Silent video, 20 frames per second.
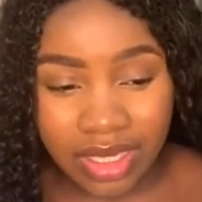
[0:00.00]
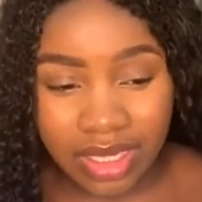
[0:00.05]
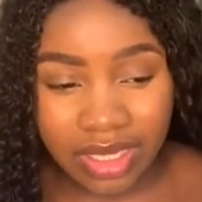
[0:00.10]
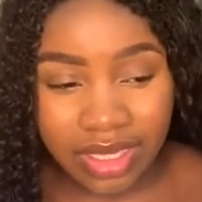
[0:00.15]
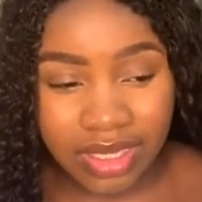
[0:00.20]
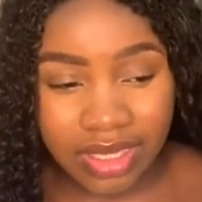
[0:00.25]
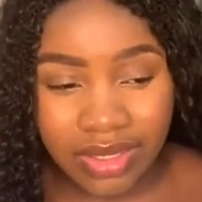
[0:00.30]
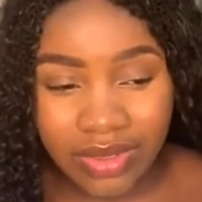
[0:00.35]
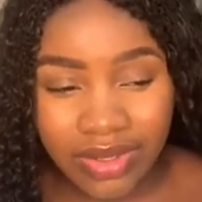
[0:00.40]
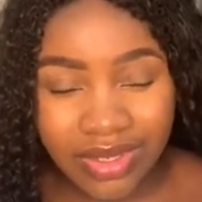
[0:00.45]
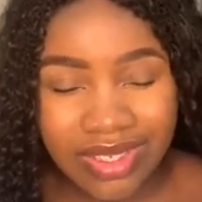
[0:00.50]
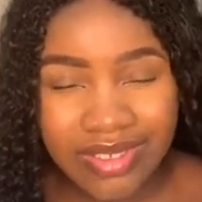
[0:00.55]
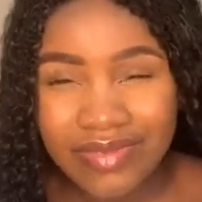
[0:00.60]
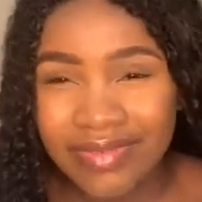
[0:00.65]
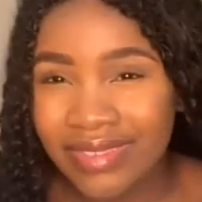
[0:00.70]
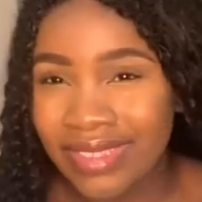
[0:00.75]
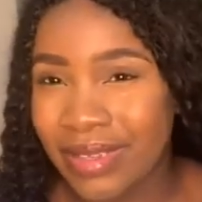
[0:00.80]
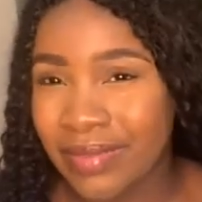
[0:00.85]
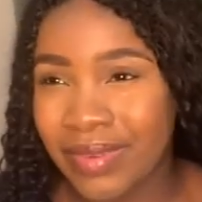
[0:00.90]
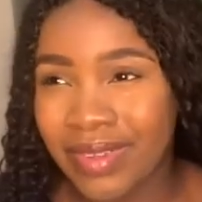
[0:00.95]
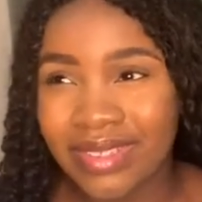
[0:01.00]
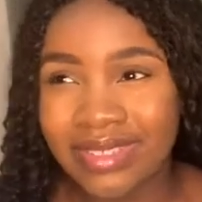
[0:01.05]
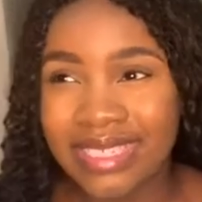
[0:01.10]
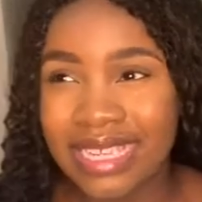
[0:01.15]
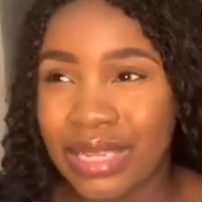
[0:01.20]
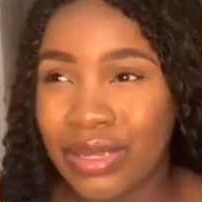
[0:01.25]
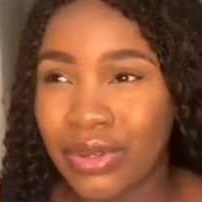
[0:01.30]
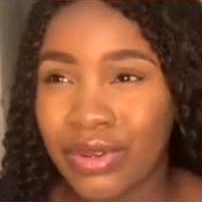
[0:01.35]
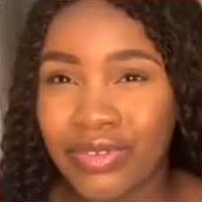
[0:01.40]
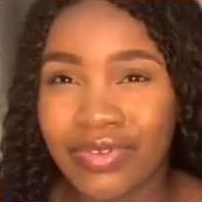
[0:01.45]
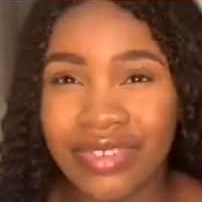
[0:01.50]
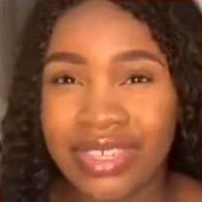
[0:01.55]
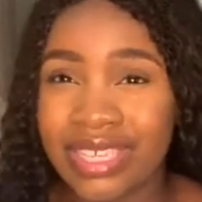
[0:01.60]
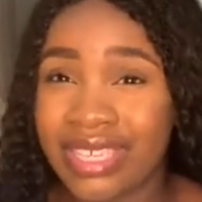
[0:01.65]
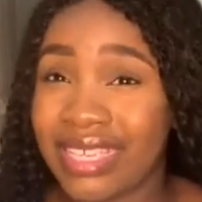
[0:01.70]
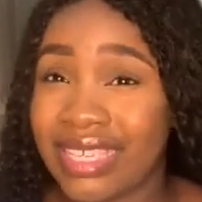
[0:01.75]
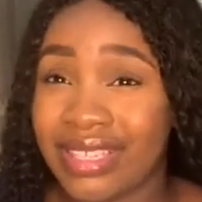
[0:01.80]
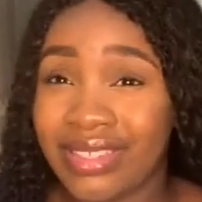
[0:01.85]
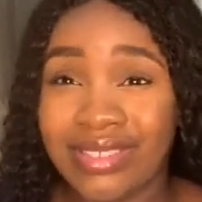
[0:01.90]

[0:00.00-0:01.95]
It's not even about the I love you again.